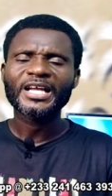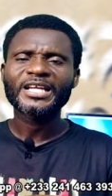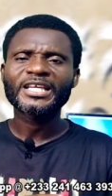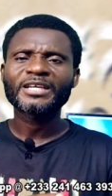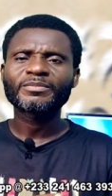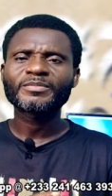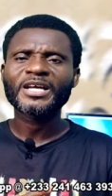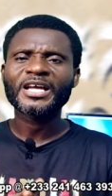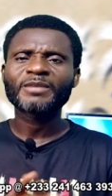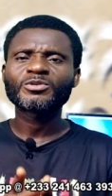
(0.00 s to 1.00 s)
Ani
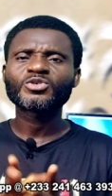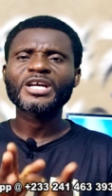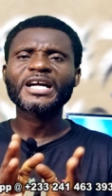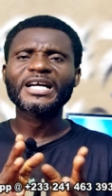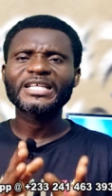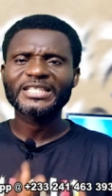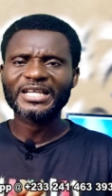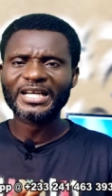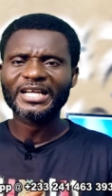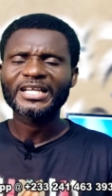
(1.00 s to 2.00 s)
busina kani ni
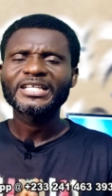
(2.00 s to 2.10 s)
na